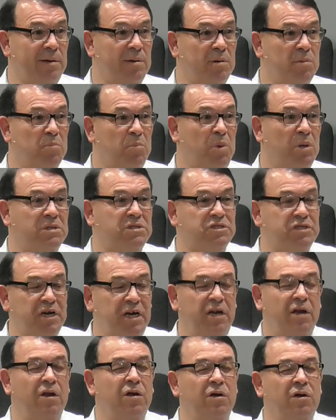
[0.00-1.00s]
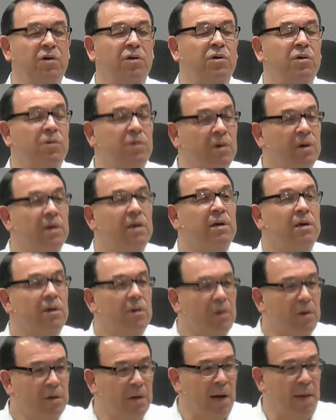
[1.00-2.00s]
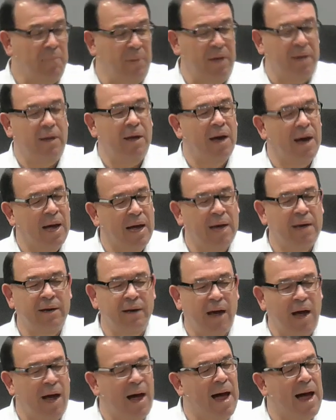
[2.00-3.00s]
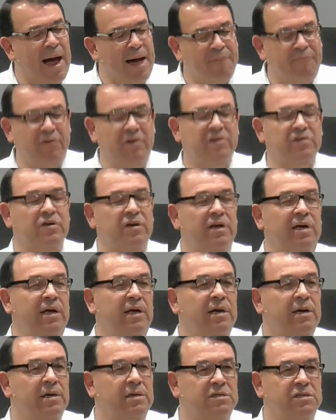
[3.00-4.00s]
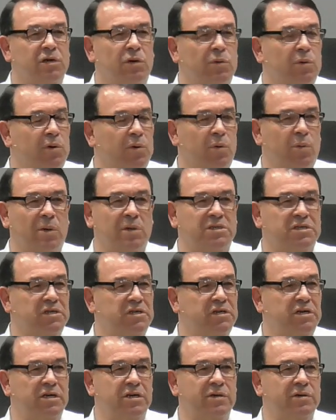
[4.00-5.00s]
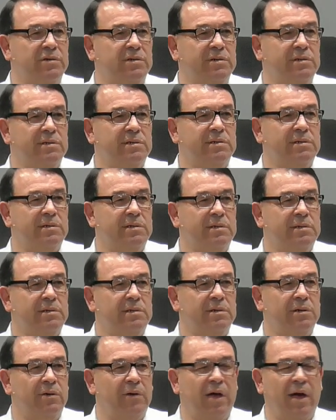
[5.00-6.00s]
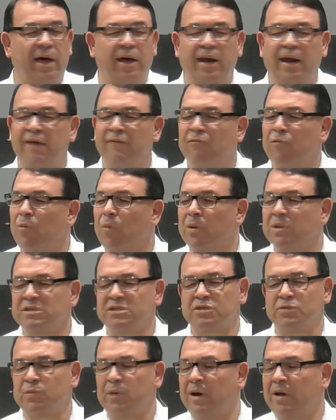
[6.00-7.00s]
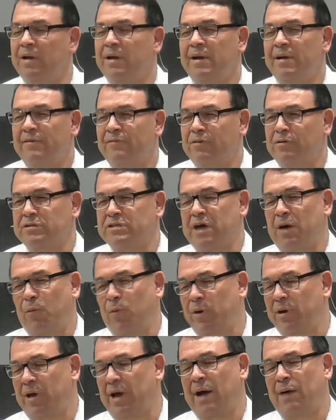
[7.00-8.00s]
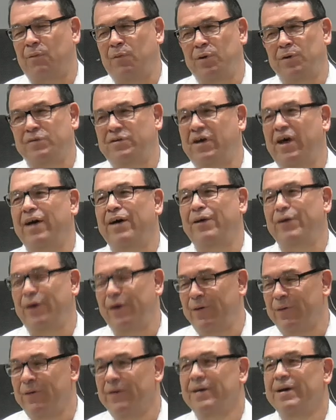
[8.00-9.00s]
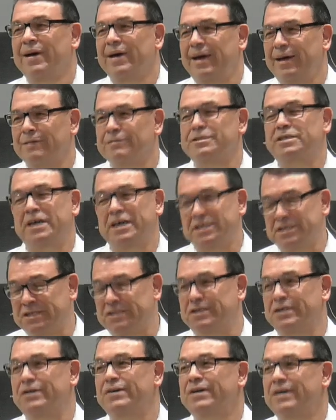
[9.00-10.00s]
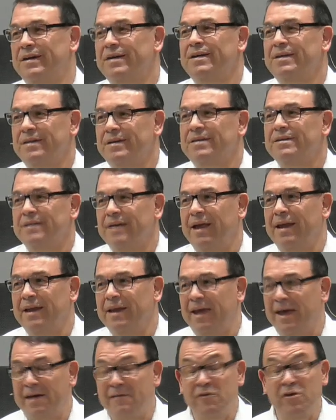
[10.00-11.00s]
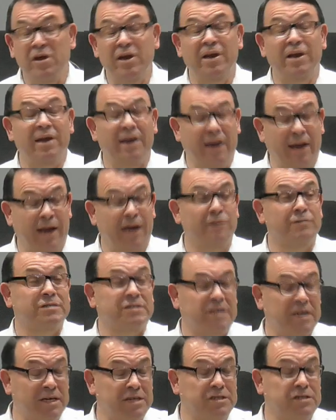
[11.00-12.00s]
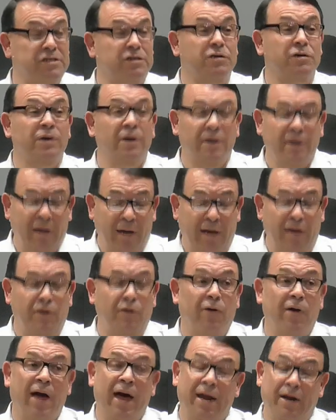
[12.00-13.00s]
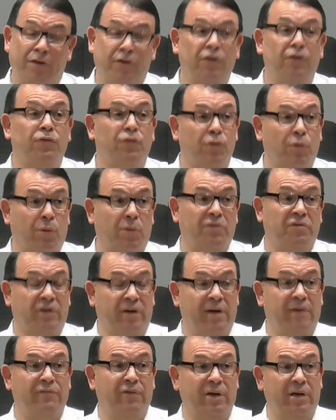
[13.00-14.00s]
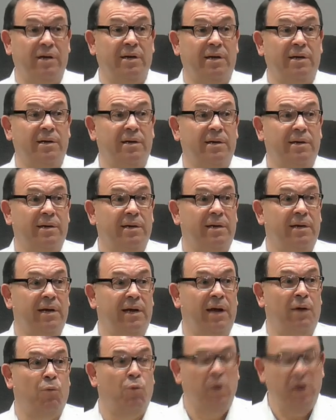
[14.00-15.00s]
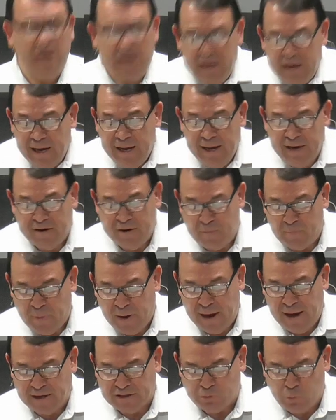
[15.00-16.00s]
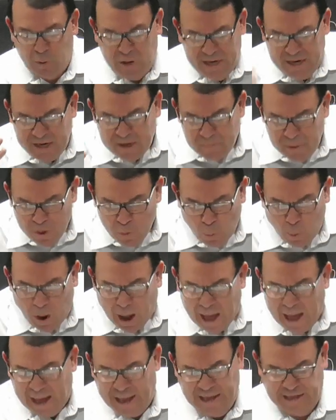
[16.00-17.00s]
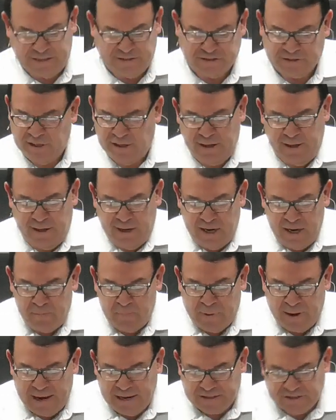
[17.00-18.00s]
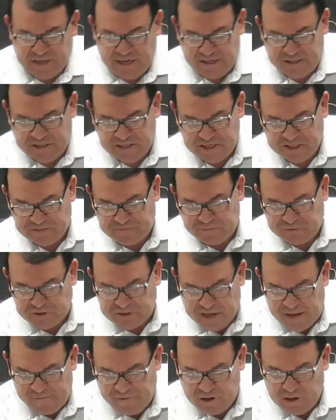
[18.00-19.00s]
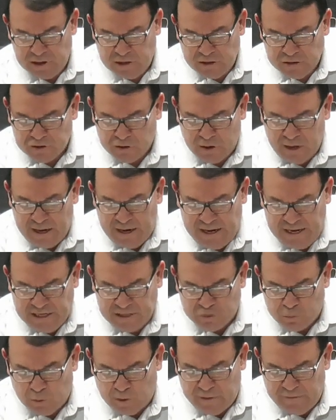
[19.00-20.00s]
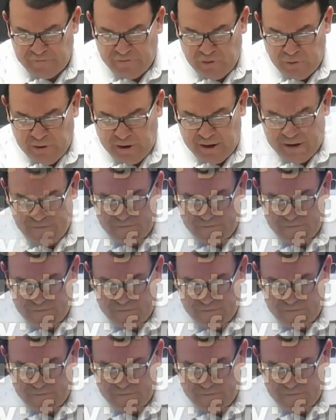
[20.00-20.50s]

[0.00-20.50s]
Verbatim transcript: but she knew. I mean, God obviously told her what to do, okay? And every once in a while, folks, I will, I will tell you, He'll test you in giving, and He'll test you in your attitude towards giving. And we need to pass, we need to be wise and pass that test. Verse 7 So let each one of you give